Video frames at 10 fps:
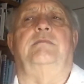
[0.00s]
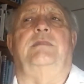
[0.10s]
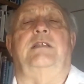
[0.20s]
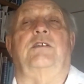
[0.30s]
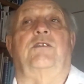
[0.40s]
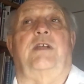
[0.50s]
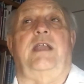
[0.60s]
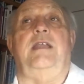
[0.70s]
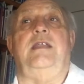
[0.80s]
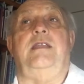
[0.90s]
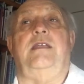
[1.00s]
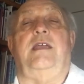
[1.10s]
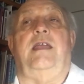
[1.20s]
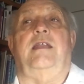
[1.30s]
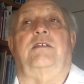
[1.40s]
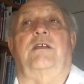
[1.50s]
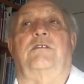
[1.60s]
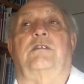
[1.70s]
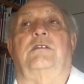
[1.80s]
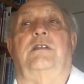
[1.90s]
There's already
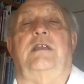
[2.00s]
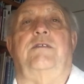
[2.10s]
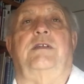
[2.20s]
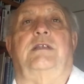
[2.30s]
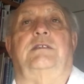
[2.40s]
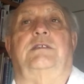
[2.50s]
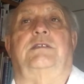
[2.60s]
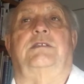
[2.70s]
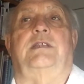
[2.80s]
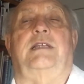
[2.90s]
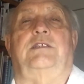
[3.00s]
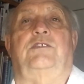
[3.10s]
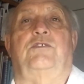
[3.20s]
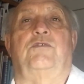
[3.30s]
anecdotal evidence that